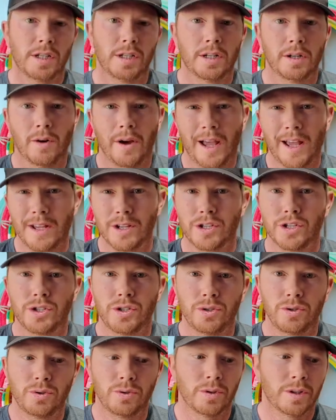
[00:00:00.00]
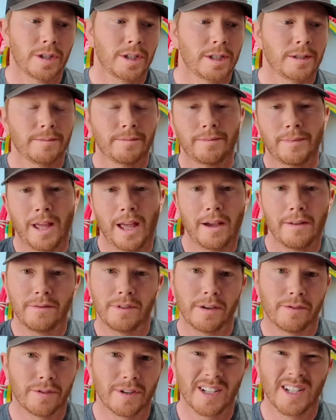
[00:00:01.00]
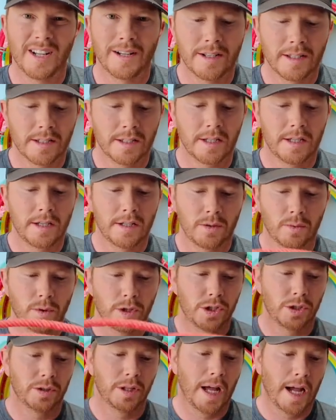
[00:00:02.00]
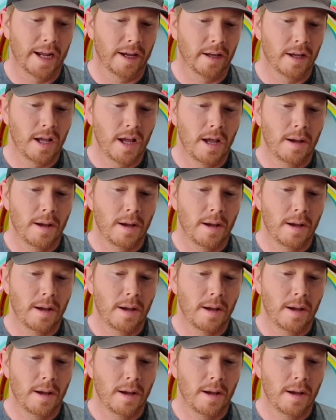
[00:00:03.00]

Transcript: as you have different tendencies and what you like.